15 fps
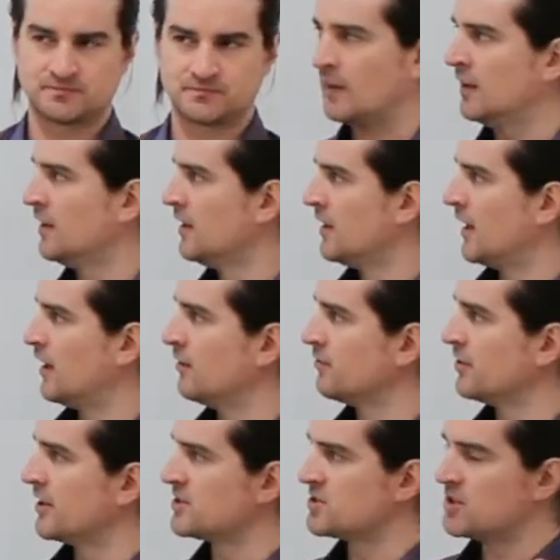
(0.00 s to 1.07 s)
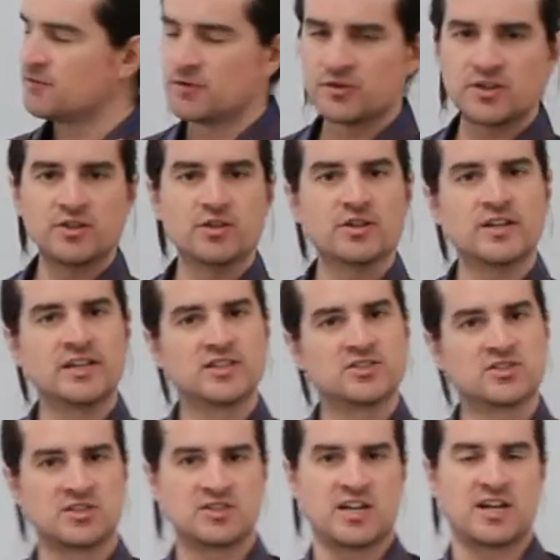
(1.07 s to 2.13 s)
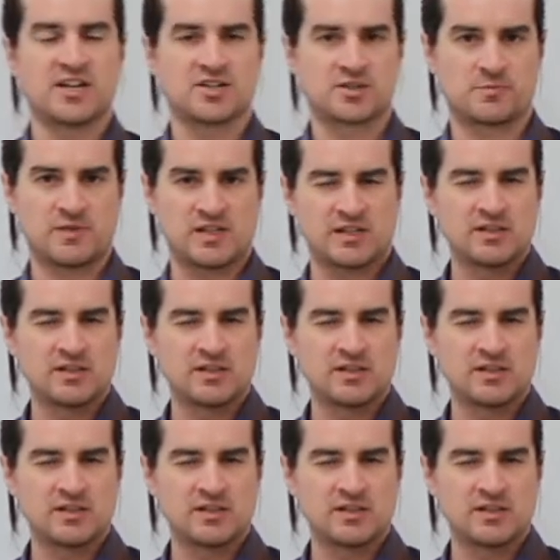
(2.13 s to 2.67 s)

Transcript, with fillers: However, that's different than your instantaneous speed.